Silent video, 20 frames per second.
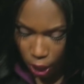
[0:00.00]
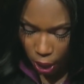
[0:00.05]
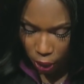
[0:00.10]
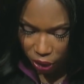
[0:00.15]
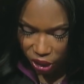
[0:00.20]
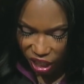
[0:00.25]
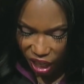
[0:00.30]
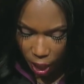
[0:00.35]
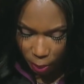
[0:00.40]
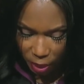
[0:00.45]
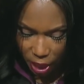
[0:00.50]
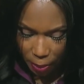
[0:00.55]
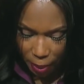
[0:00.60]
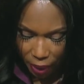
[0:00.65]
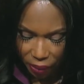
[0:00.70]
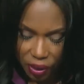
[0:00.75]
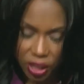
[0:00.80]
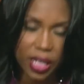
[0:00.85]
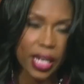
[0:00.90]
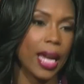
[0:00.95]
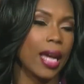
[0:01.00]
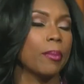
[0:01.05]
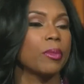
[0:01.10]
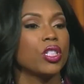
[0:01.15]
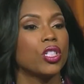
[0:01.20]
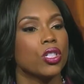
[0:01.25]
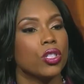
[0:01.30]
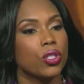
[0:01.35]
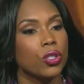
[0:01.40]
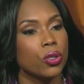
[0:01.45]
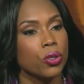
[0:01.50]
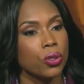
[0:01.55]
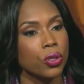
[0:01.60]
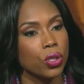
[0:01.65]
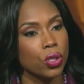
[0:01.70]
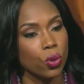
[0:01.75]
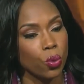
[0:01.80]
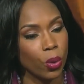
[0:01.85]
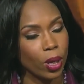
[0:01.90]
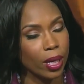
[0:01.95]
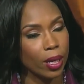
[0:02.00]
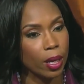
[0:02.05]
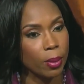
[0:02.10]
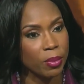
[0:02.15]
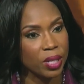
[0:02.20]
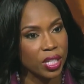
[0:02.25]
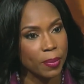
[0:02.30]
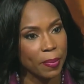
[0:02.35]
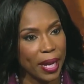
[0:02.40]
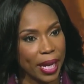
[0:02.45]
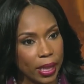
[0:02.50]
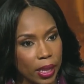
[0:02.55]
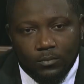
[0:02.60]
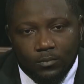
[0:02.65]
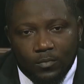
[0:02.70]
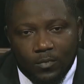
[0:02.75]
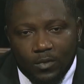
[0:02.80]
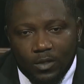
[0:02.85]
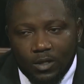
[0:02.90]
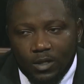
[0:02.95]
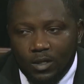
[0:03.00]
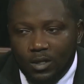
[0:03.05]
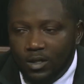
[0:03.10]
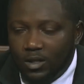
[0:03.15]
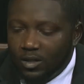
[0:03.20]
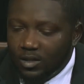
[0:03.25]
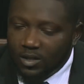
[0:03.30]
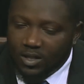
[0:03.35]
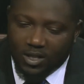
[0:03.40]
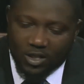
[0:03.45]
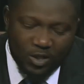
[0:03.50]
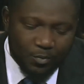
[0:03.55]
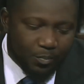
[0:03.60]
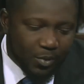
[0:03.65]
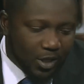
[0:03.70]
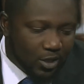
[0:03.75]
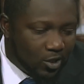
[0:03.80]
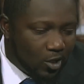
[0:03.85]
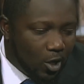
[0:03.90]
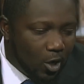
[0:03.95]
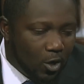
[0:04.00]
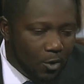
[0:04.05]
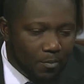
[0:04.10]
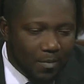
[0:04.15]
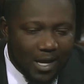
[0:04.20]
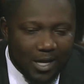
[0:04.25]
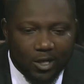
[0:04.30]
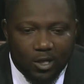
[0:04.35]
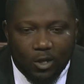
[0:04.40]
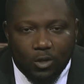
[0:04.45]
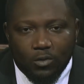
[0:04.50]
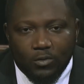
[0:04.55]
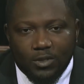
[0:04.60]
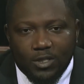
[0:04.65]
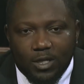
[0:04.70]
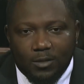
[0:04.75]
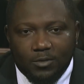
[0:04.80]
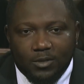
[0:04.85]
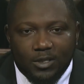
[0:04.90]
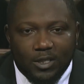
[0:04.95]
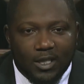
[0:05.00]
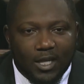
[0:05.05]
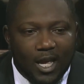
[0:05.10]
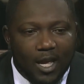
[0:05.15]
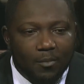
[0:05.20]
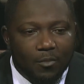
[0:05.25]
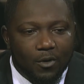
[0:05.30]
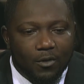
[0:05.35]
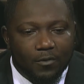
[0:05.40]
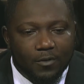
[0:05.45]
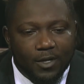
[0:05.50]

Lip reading: So the judge jumped right into the damaging part. And Mr. Clark told the account like